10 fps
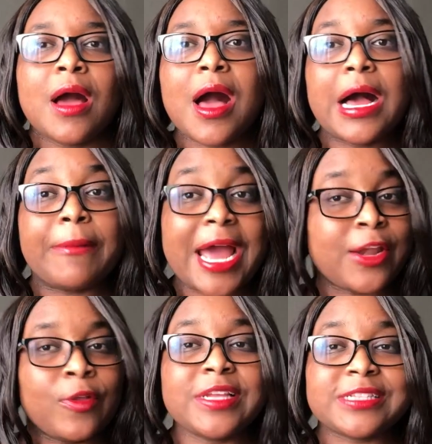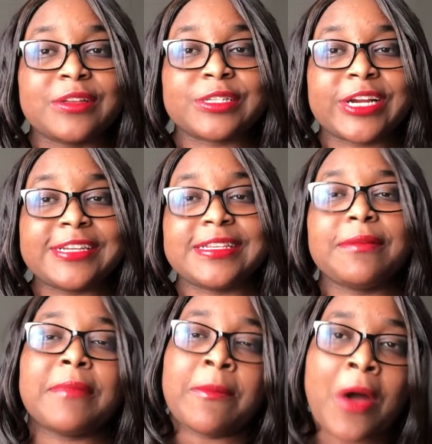Um, I know that sounds crazy.
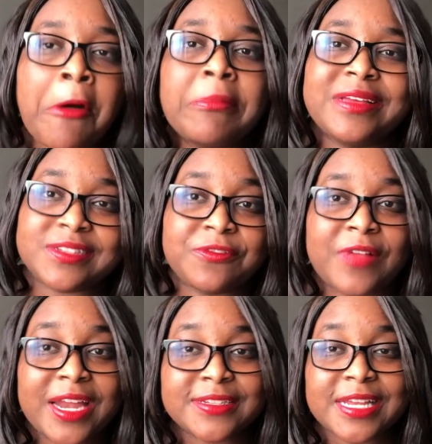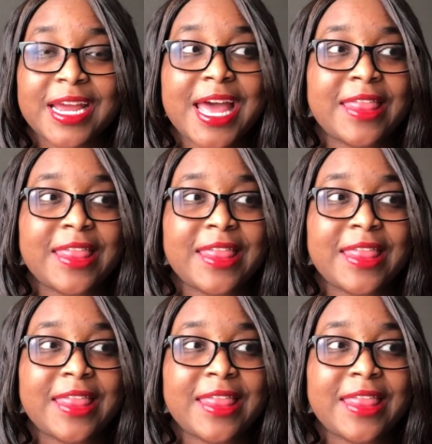My mom is a flight attendant,